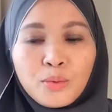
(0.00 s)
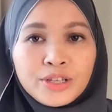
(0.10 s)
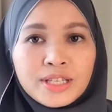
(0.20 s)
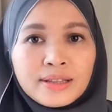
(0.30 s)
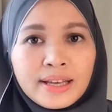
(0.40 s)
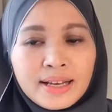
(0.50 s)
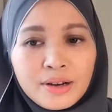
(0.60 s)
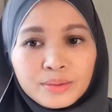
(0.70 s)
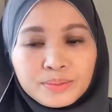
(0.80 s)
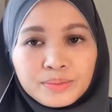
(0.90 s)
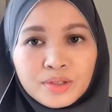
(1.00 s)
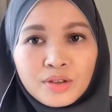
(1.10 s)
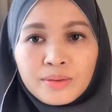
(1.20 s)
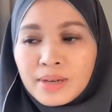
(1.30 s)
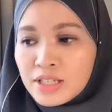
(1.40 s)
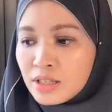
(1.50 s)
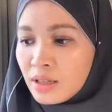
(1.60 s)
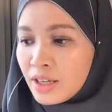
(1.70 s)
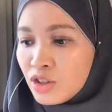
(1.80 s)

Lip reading: pointing that out. So imagine that